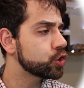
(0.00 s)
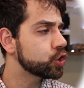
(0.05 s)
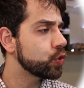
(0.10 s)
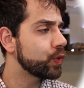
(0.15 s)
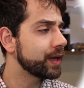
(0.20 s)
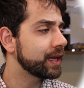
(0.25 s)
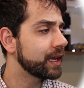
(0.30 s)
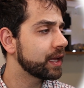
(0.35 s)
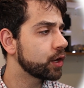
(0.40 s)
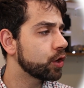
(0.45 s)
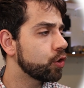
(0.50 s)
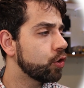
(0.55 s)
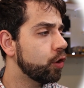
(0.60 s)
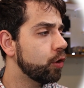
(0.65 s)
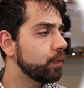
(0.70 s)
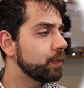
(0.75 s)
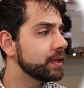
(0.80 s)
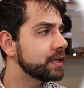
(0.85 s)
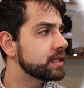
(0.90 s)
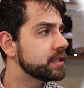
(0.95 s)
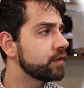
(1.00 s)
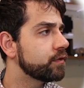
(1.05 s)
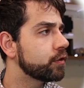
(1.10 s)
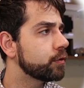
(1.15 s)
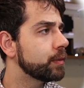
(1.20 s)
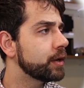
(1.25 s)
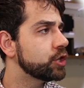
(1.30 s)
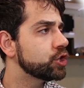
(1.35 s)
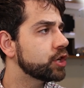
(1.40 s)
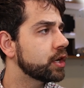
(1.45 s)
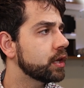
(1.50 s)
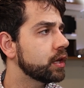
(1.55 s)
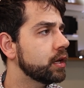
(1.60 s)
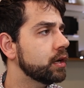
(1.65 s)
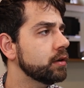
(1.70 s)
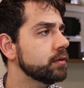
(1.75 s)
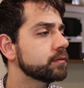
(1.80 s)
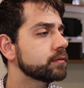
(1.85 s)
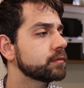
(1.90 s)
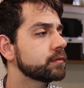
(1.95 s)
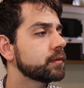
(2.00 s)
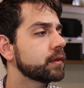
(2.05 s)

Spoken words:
so I can copy this information here.